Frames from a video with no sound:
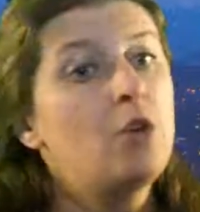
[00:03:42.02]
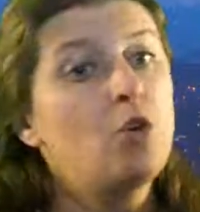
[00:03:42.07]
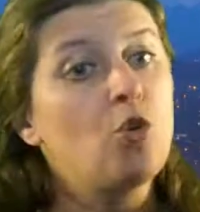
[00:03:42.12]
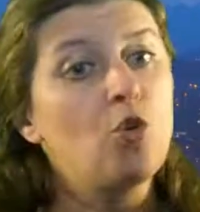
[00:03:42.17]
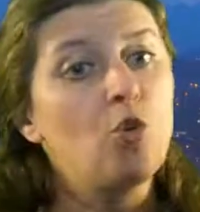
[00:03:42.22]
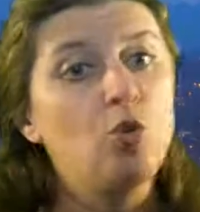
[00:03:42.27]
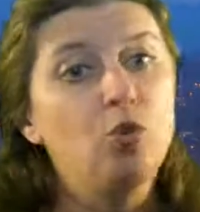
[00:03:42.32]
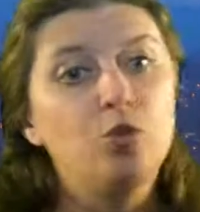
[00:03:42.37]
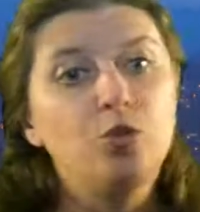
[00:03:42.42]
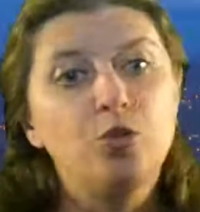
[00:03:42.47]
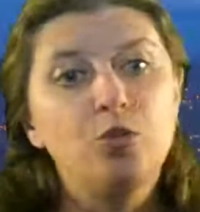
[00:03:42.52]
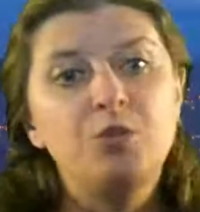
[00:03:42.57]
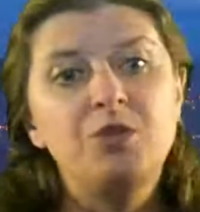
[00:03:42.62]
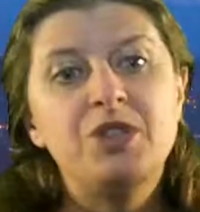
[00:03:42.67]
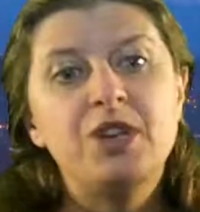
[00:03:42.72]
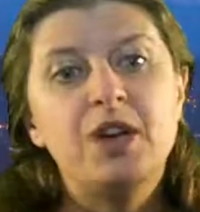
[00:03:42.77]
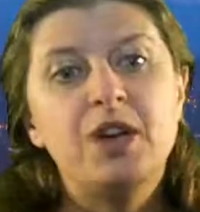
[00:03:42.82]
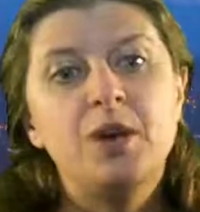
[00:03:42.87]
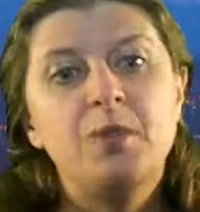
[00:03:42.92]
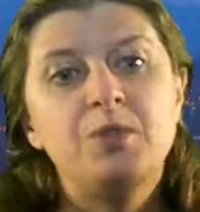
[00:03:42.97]
Cool room
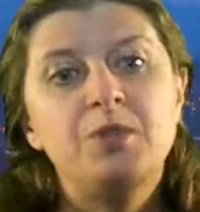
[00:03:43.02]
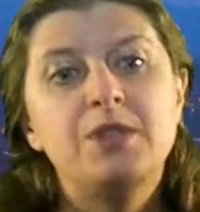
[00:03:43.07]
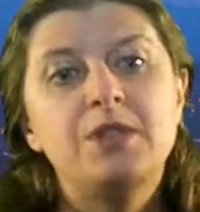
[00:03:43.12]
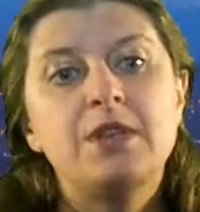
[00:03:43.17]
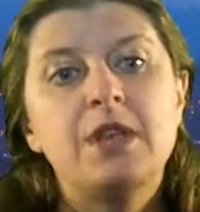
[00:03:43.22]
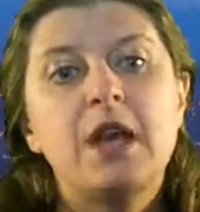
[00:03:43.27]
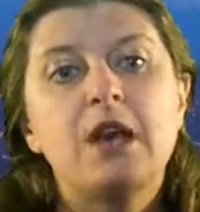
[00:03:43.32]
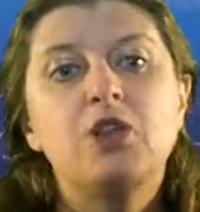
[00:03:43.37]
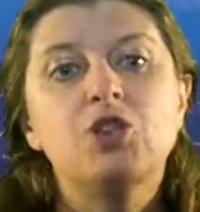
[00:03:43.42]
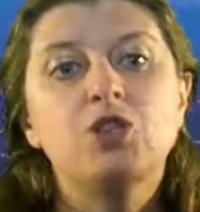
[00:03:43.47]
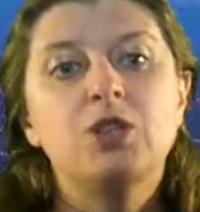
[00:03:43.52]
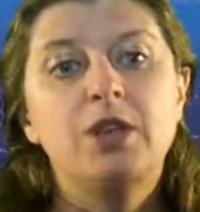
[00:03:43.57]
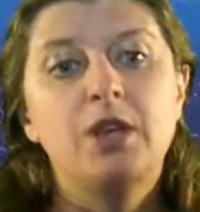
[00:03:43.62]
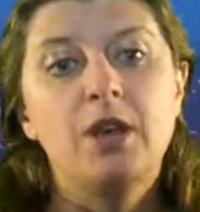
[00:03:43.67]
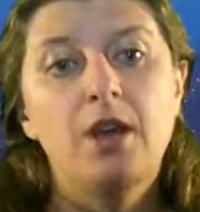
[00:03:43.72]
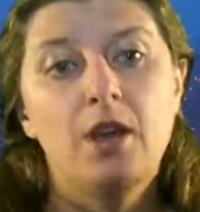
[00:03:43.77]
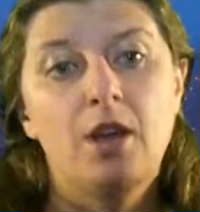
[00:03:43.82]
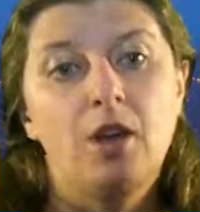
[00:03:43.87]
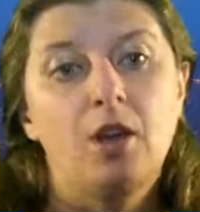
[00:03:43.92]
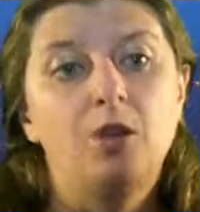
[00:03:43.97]
temps actually
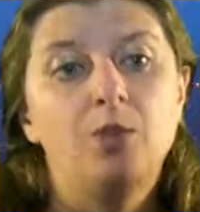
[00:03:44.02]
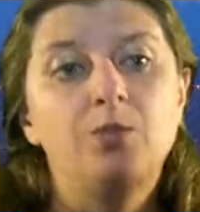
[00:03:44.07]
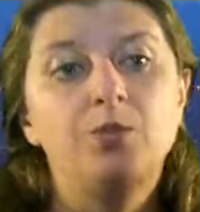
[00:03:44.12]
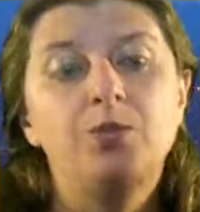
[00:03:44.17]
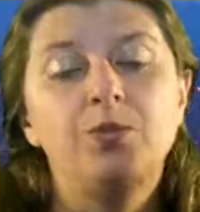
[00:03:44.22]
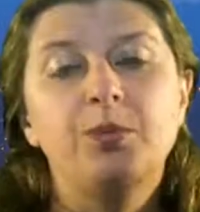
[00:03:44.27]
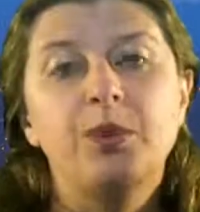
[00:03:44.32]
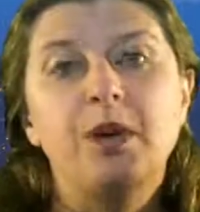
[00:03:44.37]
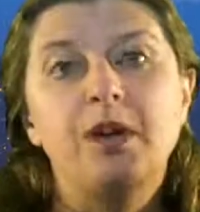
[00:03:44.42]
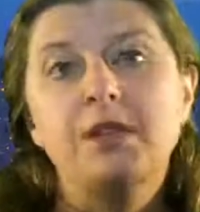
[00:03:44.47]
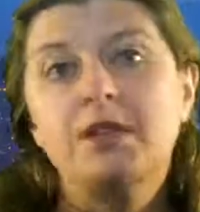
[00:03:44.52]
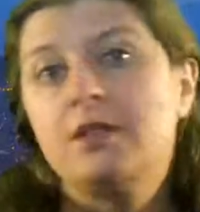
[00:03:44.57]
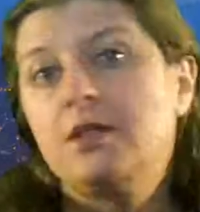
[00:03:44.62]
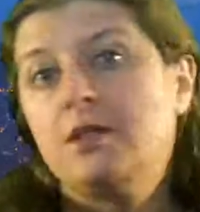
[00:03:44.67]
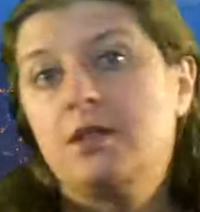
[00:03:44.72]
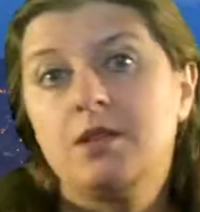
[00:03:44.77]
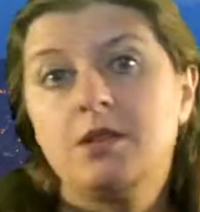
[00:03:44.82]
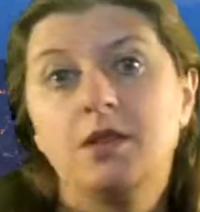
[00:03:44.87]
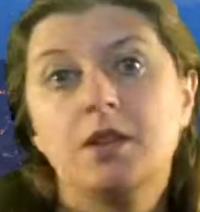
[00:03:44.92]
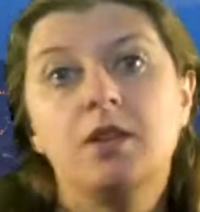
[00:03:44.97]
help
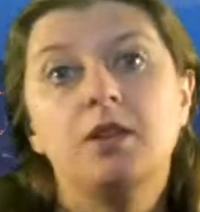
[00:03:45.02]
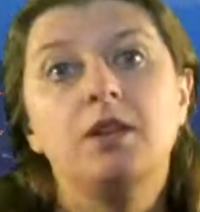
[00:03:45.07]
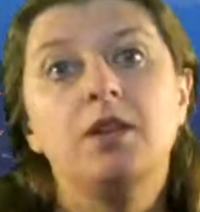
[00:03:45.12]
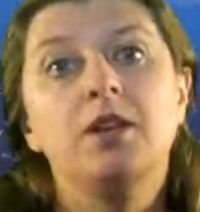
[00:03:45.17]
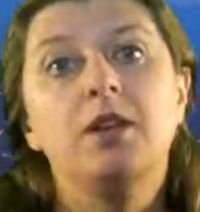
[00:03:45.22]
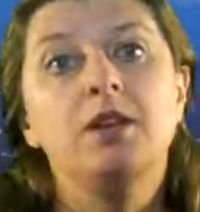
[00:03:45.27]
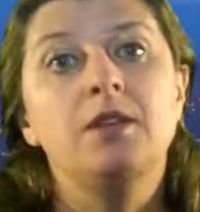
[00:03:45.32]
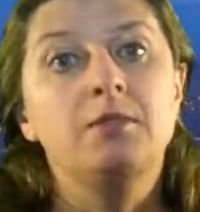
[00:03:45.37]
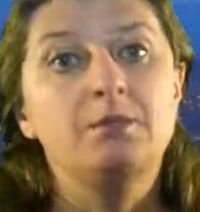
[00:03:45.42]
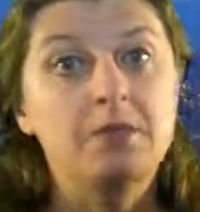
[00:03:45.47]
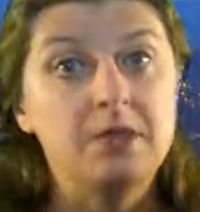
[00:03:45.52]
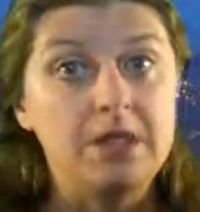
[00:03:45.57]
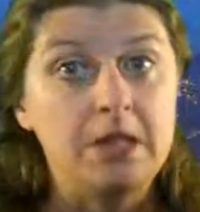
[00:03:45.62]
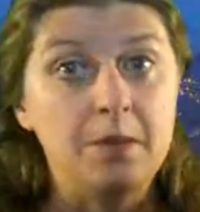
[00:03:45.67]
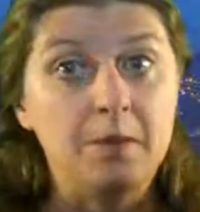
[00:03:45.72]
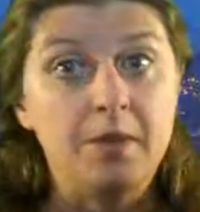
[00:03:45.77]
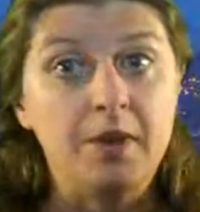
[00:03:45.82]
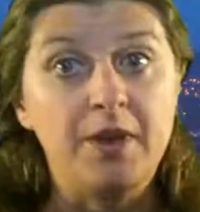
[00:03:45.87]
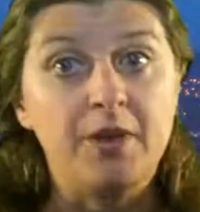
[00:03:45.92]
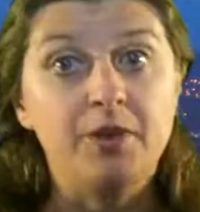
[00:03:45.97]
statistically
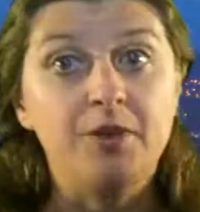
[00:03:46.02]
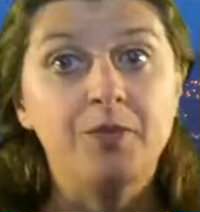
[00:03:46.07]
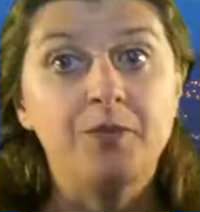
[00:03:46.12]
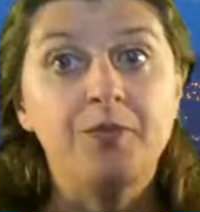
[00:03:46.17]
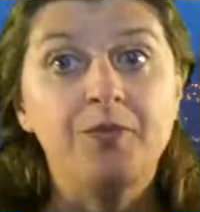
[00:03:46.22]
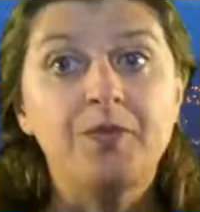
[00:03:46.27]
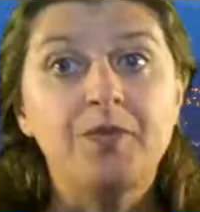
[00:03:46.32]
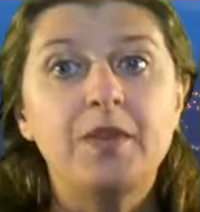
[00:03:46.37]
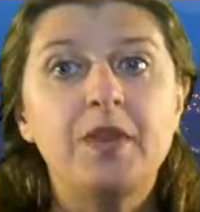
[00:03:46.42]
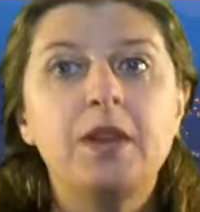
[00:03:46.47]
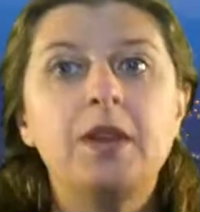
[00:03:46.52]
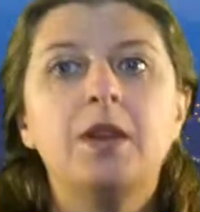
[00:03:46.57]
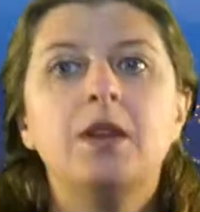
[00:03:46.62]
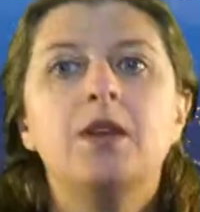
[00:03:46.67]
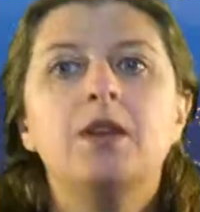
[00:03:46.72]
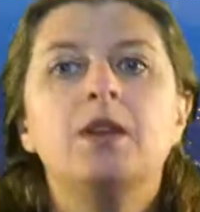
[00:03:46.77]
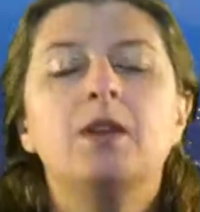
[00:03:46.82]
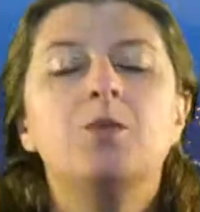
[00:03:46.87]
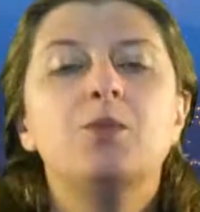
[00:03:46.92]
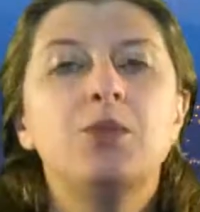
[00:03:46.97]
sleep better.
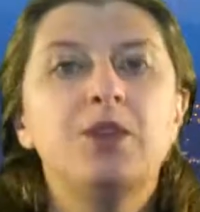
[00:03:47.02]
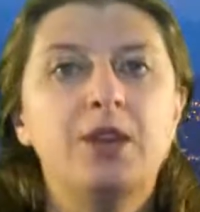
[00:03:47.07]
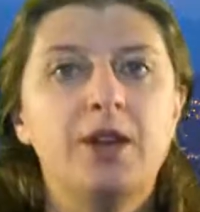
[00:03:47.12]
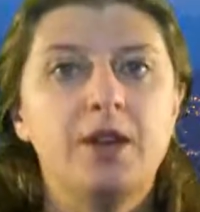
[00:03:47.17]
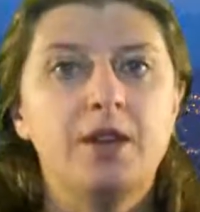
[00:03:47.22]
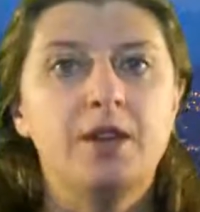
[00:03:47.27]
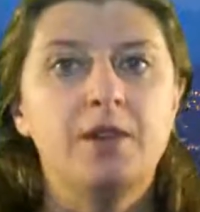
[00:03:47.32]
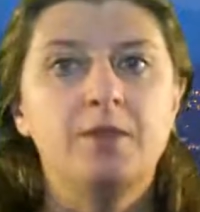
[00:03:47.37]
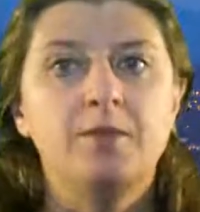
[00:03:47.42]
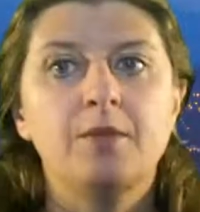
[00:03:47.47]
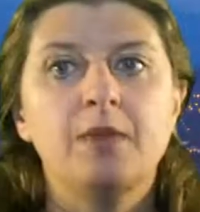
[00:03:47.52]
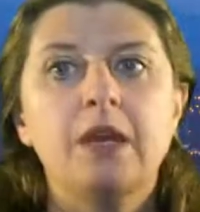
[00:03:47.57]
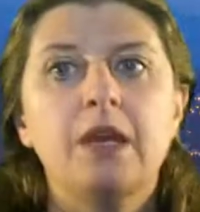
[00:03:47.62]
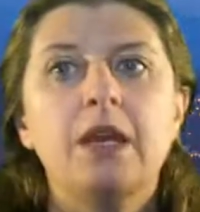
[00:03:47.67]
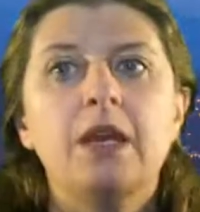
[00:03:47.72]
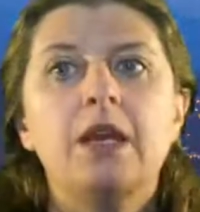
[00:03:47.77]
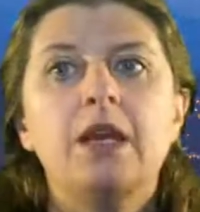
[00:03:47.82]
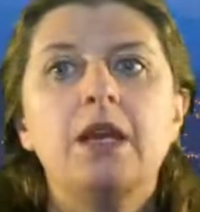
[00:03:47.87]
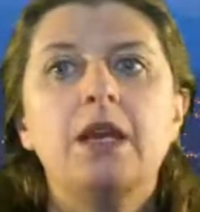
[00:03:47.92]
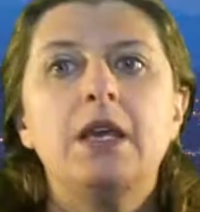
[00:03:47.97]
Number nine,
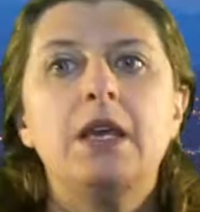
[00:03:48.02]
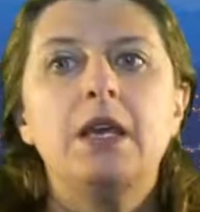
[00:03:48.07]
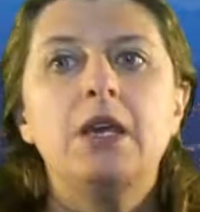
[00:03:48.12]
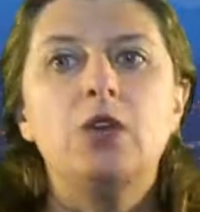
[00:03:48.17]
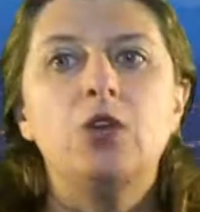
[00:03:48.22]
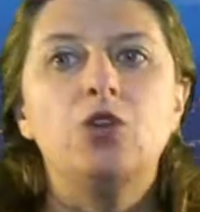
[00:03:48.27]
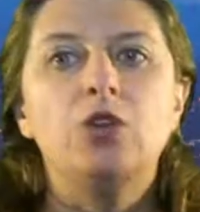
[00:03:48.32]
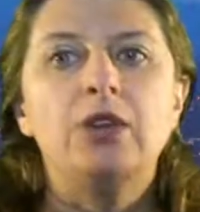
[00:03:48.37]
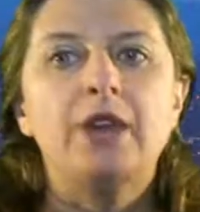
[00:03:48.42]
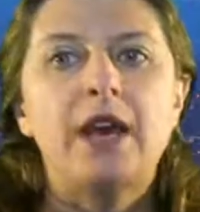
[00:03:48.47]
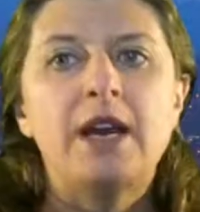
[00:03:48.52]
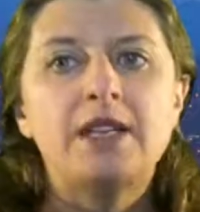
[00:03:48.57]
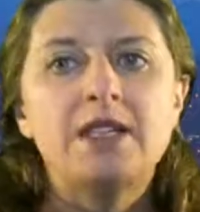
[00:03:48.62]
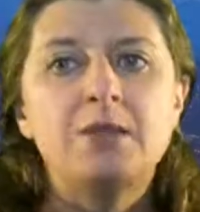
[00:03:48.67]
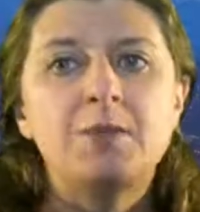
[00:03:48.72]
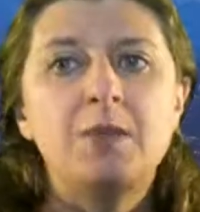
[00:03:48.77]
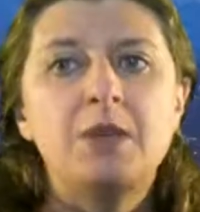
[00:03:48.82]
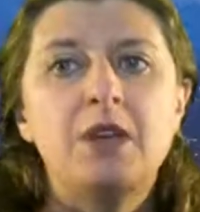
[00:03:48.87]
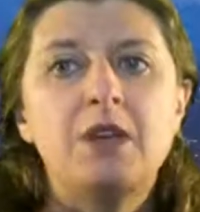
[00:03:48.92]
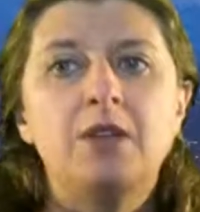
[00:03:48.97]
eat your
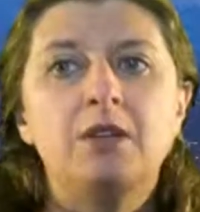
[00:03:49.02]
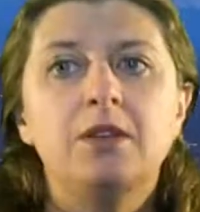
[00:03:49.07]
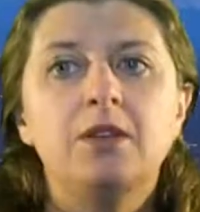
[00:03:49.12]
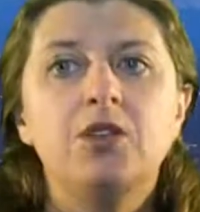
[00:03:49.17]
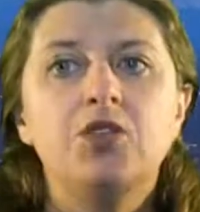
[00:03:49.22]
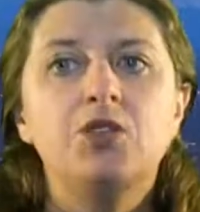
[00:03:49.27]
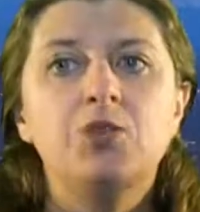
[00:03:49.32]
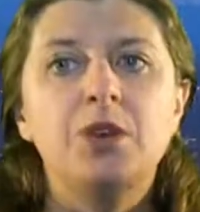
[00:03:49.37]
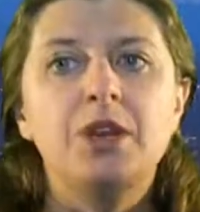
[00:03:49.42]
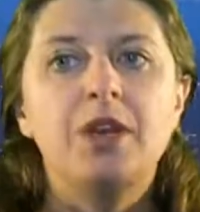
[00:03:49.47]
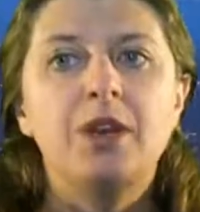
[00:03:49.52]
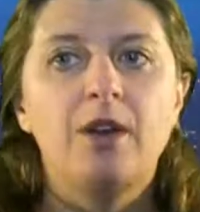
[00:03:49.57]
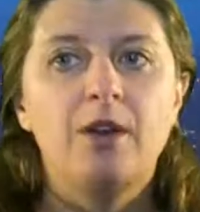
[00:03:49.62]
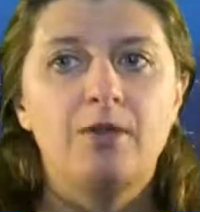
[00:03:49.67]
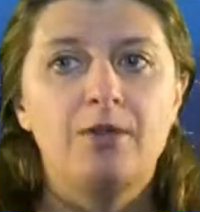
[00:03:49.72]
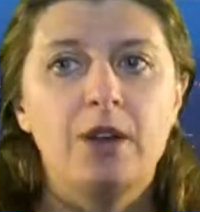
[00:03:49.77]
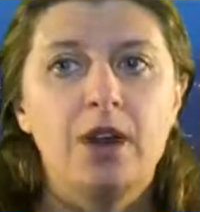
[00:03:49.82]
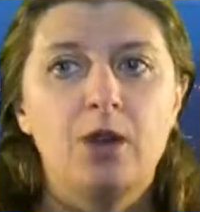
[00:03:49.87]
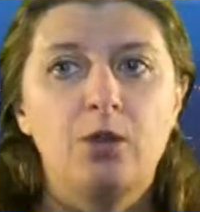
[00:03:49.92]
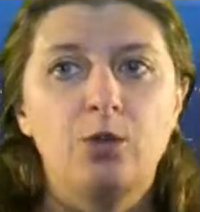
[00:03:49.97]
last meal
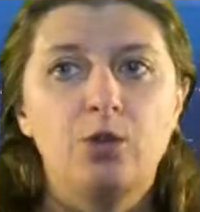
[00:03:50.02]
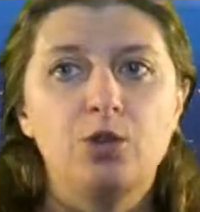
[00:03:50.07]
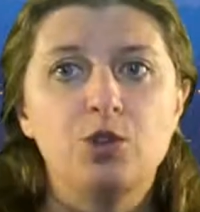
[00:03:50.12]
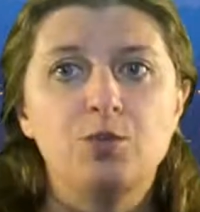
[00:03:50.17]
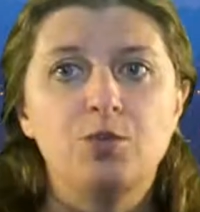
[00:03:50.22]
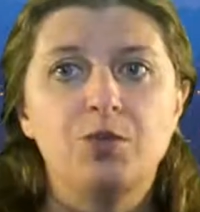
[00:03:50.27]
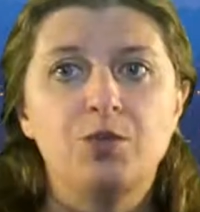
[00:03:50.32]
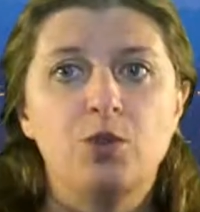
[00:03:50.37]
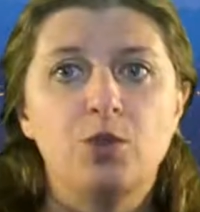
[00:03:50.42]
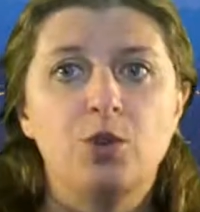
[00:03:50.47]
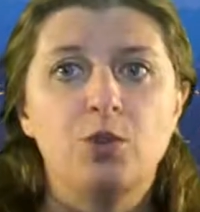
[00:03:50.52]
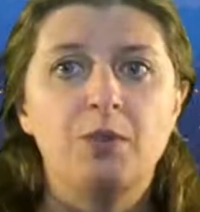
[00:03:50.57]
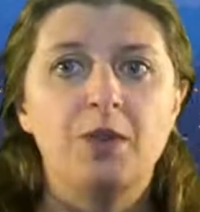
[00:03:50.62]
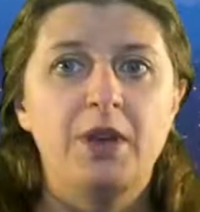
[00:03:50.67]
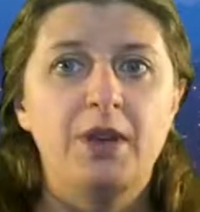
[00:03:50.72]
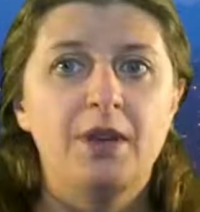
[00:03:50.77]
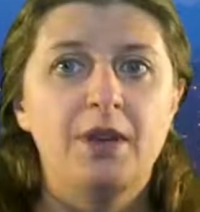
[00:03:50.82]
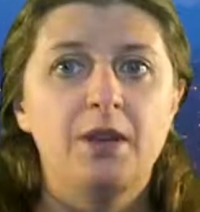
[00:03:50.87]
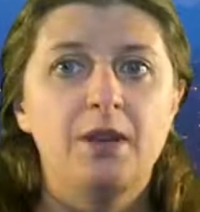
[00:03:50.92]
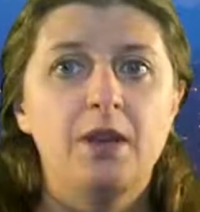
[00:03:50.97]
3.5 hours before
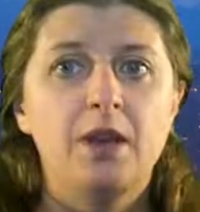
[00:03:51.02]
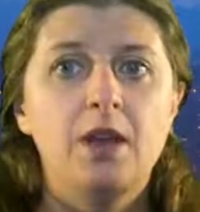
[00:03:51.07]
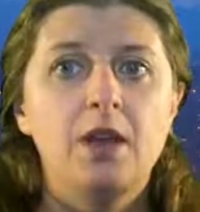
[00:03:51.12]
bed.